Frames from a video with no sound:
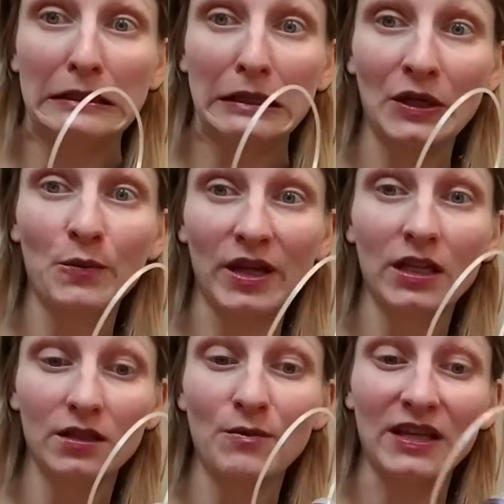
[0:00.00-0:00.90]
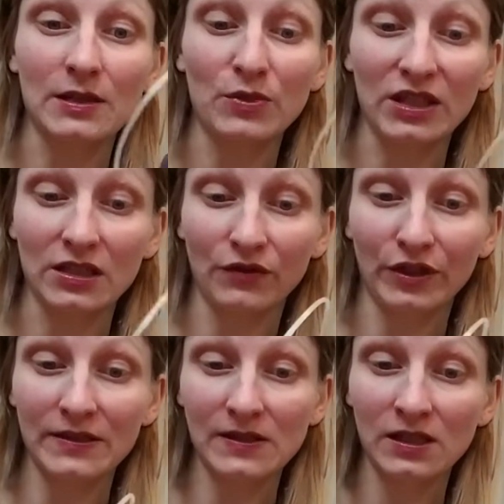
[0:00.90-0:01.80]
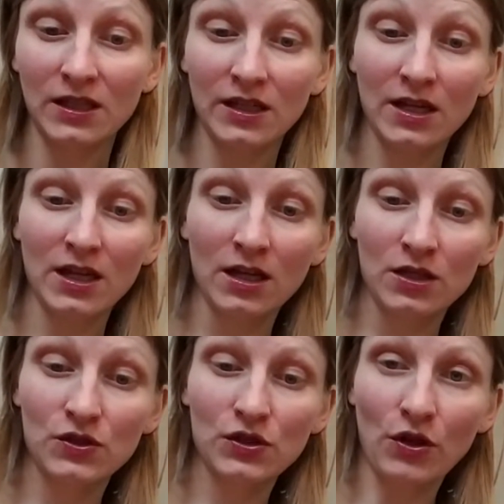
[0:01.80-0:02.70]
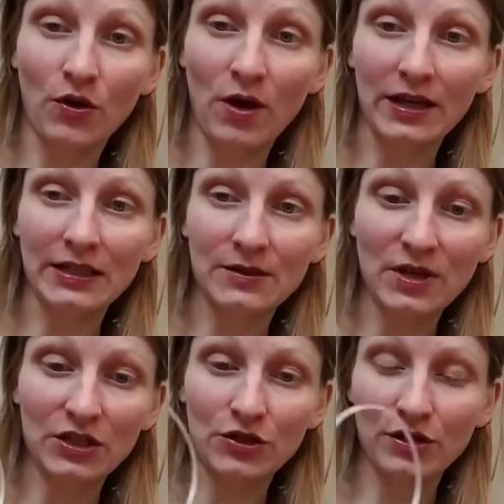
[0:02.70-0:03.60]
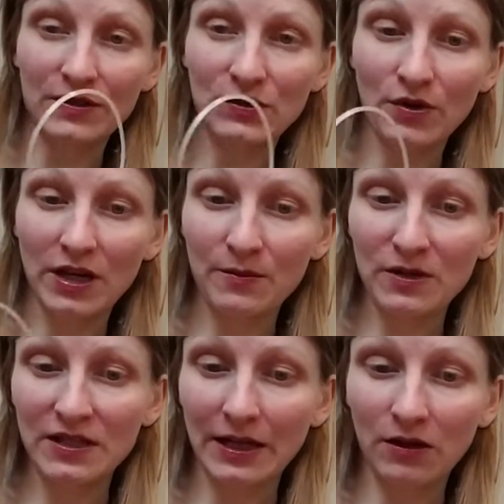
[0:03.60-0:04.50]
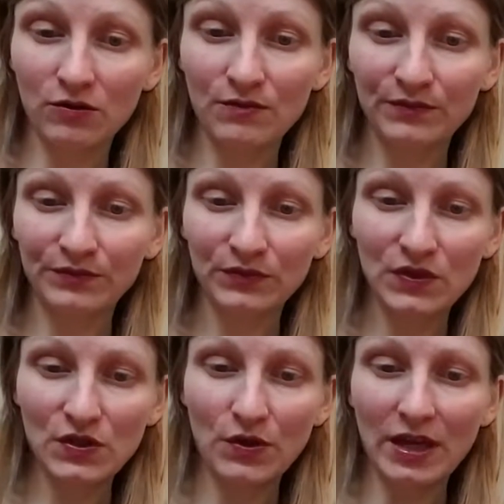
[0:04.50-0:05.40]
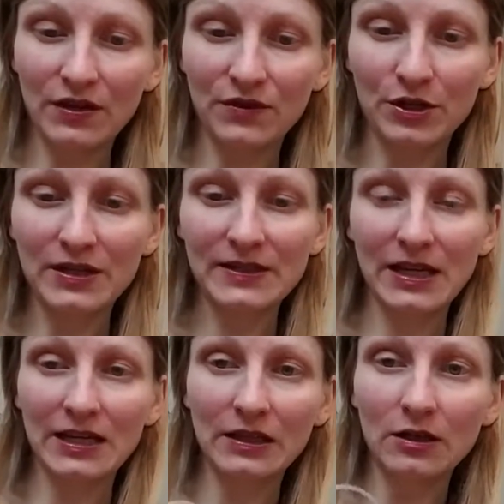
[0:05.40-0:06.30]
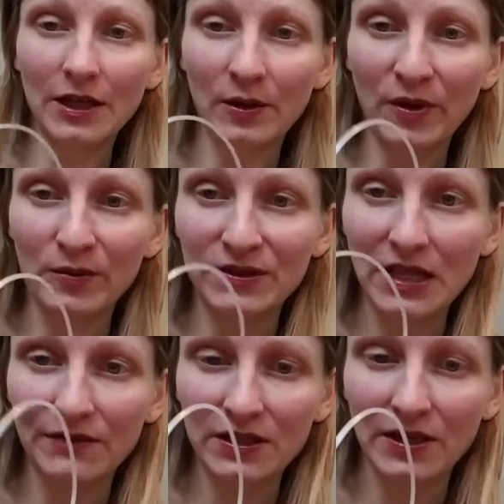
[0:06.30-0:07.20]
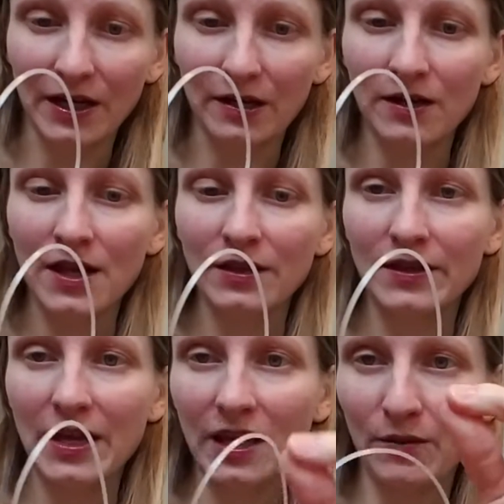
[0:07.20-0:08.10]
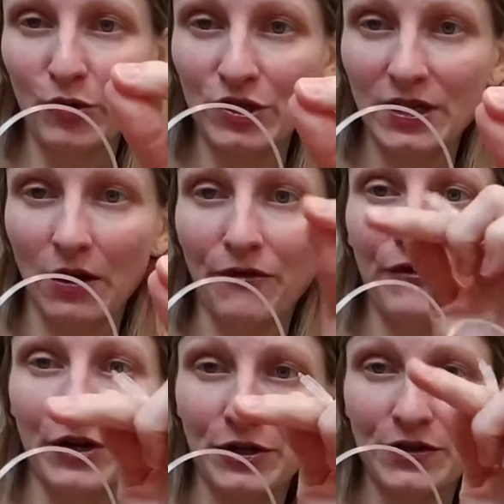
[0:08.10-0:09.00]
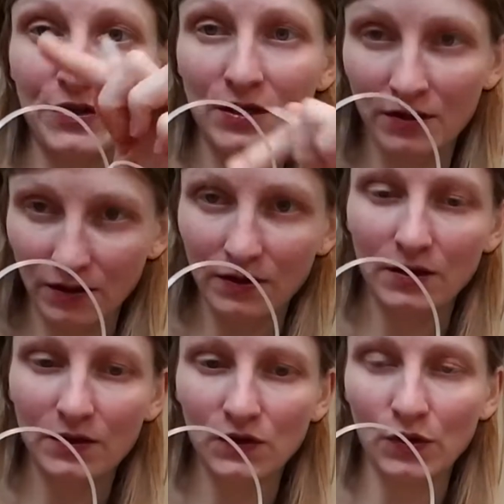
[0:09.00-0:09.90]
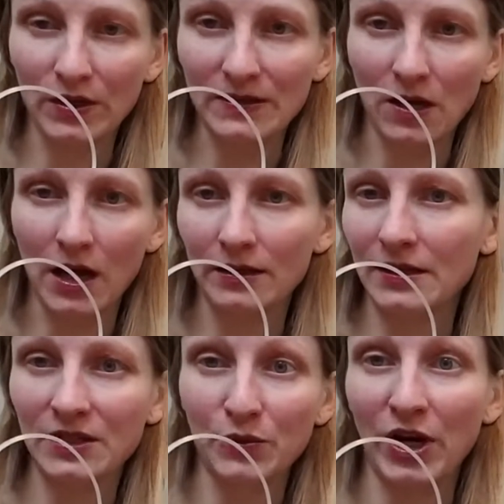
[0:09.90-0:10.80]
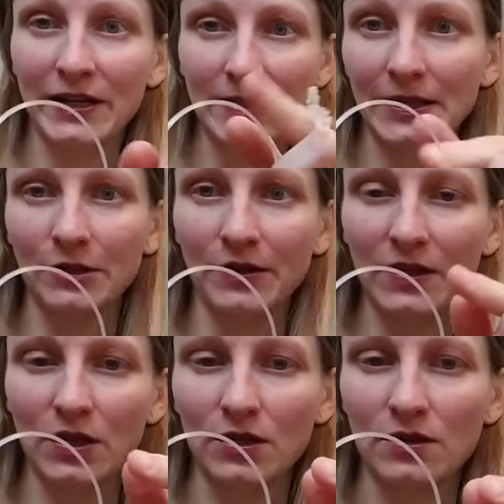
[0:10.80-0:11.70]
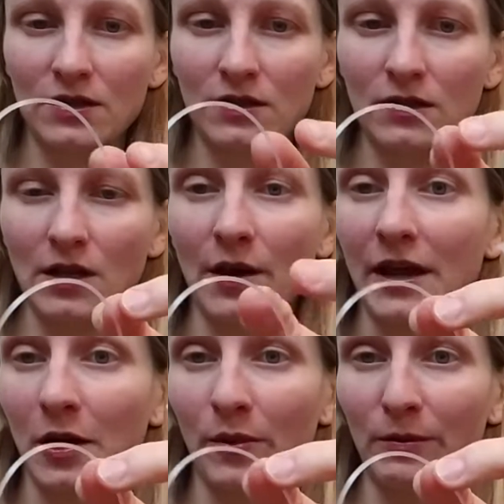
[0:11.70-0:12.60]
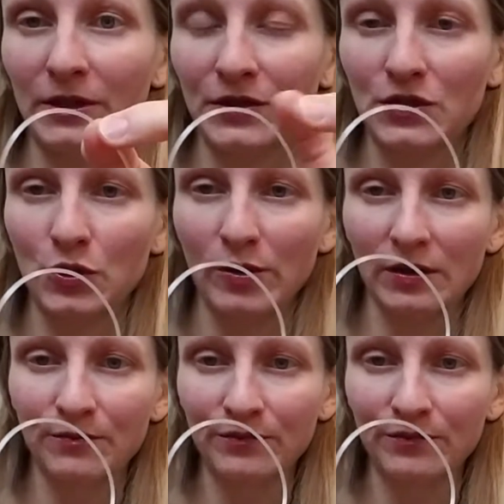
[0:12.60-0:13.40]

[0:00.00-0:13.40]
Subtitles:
a little bit makes a big difference. So I need to make sure it's straight up and down so that if there is any little air bubbles left in there, they get pushed out first, so it's not a surprise later that there's an air bubble in the tubing.